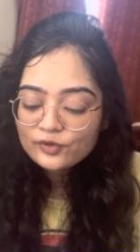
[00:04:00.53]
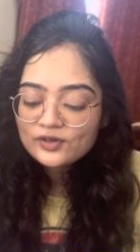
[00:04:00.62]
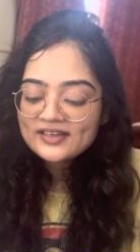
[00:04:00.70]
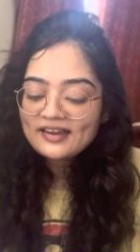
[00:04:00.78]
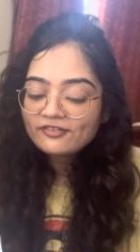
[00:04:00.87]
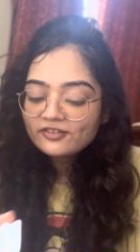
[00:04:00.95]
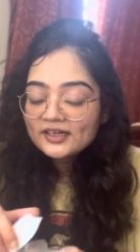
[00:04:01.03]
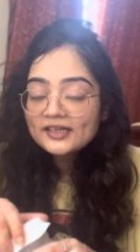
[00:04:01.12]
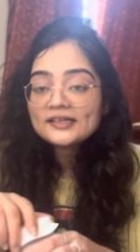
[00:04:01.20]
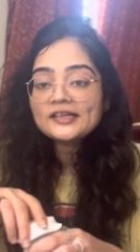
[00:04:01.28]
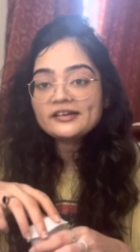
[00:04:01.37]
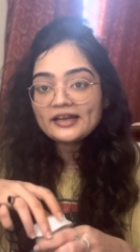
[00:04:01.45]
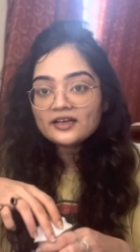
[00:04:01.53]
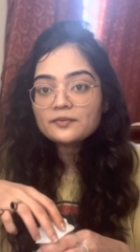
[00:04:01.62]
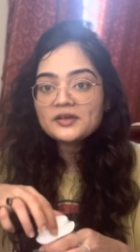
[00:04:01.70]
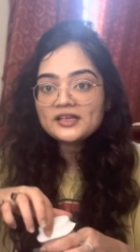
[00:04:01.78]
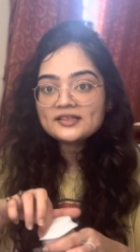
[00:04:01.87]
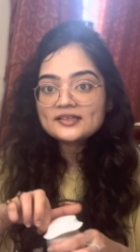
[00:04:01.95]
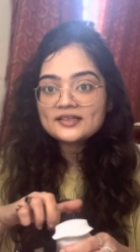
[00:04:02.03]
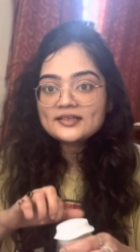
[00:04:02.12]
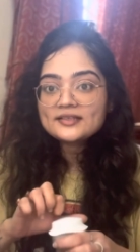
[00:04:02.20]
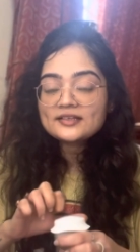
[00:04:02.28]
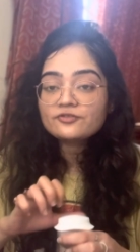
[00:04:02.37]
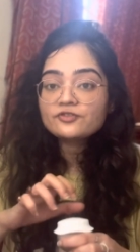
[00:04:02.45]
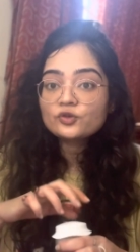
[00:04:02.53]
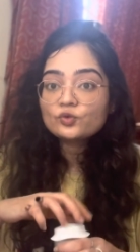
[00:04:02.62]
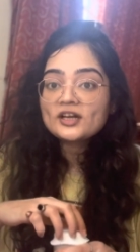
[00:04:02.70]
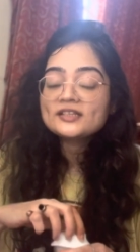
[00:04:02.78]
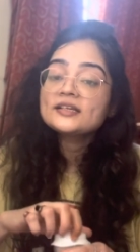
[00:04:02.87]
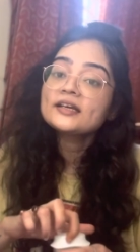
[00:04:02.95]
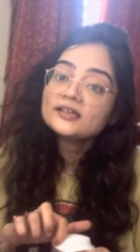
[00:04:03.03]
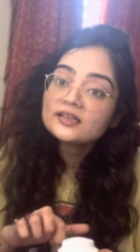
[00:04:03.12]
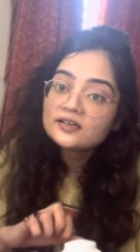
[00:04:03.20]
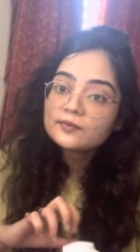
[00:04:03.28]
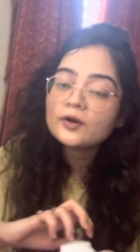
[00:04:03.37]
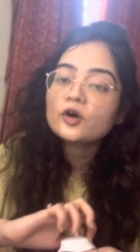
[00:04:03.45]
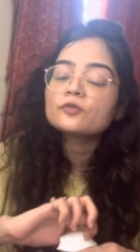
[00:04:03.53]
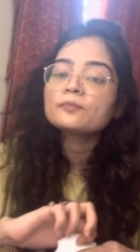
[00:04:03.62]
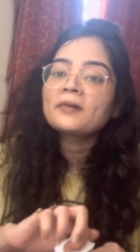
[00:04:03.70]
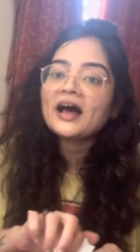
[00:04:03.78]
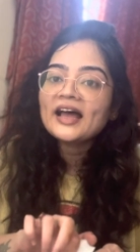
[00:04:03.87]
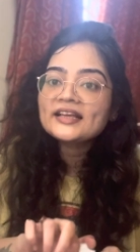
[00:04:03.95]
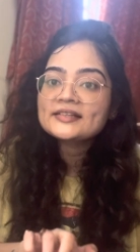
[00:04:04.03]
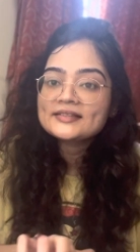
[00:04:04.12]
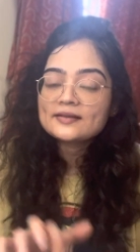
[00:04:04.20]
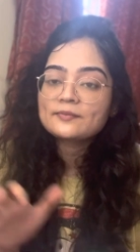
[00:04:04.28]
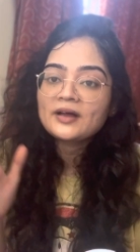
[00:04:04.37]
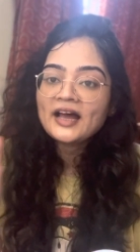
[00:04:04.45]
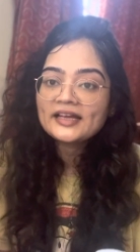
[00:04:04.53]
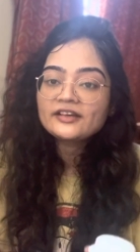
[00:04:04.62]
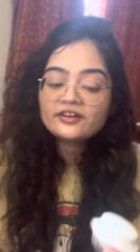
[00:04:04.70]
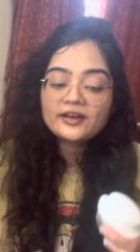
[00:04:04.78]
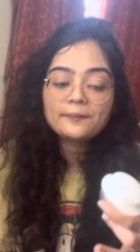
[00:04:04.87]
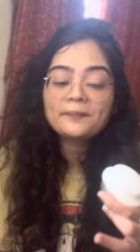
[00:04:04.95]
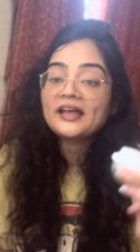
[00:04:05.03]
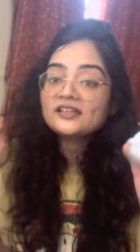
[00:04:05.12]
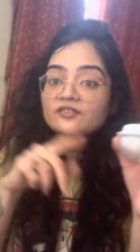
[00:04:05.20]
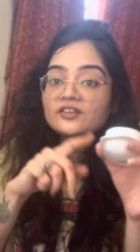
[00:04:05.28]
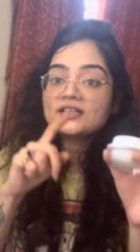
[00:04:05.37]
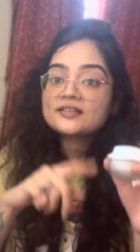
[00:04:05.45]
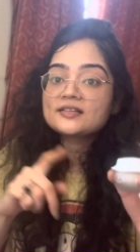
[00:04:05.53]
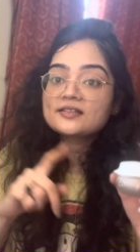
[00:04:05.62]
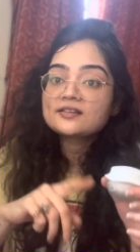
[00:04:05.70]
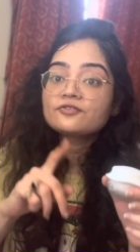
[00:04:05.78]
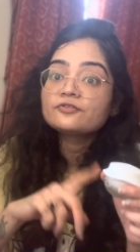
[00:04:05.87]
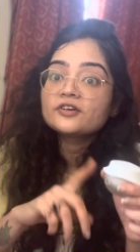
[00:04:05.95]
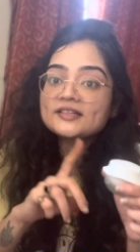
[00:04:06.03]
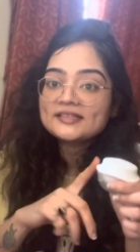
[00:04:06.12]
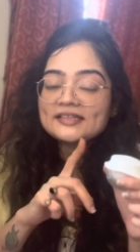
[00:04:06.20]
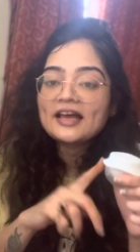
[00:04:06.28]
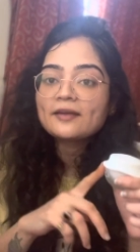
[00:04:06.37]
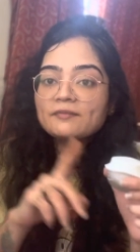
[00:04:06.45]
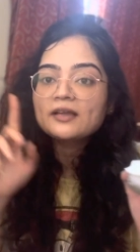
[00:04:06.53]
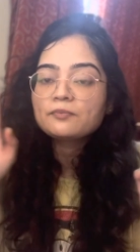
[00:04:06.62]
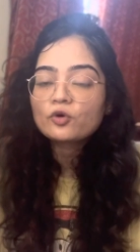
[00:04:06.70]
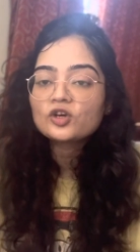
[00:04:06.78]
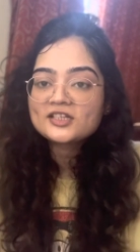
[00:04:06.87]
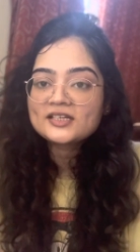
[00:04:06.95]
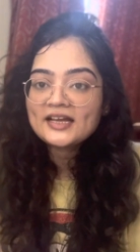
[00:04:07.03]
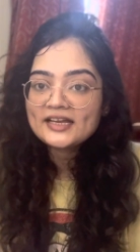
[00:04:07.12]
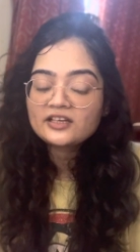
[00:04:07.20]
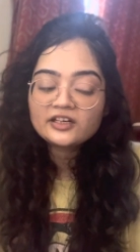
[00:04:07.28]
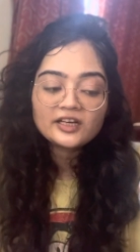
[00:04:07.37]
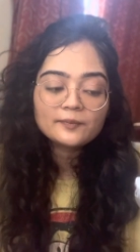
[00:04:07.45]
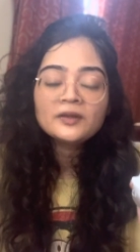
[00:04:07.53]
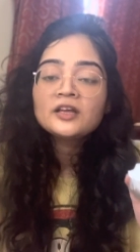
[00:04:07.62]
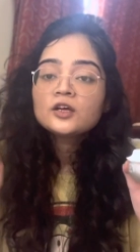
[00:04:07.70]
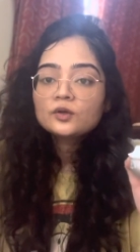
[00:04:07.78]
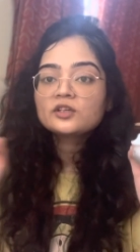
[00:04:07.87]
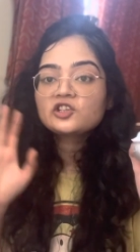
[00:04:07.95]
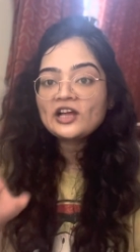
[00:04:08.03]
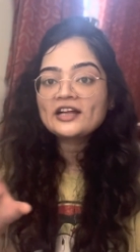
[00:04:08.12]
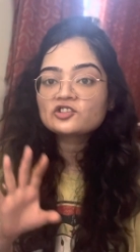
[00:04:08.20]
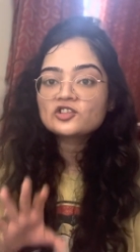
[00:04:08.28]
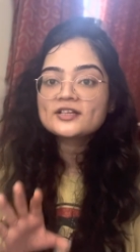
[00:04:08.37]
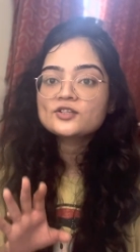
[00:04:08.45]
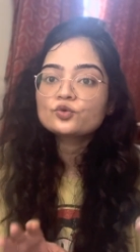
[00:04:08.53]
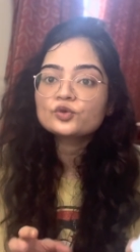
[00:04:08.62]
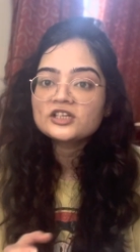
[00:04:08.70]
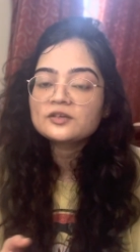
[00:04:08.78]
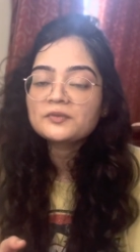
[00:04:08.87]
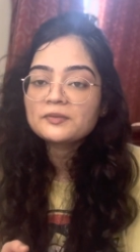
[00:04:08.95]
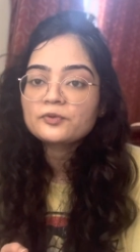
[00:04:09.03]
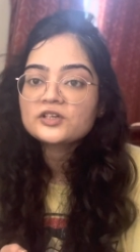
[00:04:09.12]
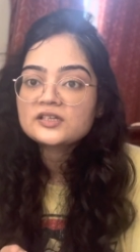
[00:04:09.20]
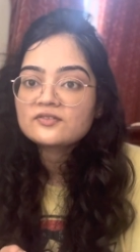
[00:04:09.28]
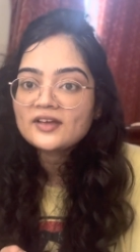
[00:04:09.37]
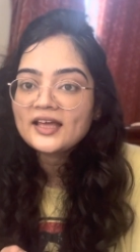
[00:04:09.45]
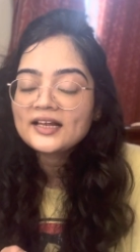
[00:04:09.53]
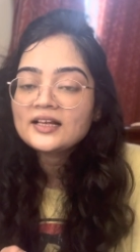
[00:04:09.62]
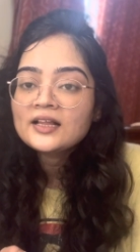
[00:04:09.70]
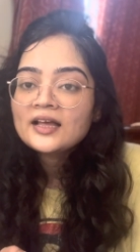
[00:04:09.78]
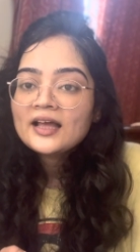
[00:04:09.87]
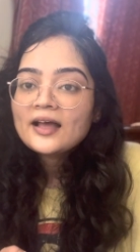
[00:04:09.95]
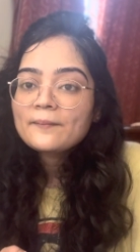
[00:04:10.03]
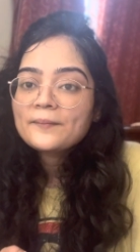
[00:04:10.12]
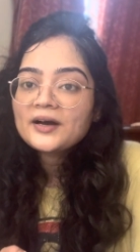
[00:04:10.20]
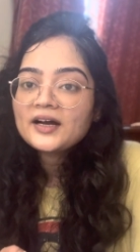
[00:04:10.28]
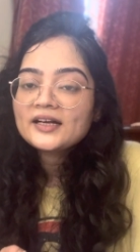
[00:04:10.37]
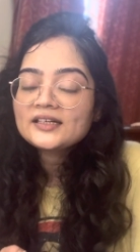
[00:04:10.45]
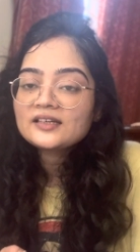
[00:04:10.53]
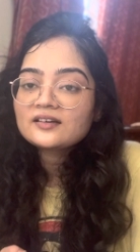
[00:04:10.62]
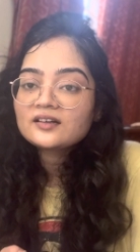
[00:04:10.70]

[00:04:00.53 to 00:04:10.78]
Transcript: would definitely recommend this if you are thinking about buying some eye cream. By the way, this is the first time I bought an eye cream which actually suited me pretty well, but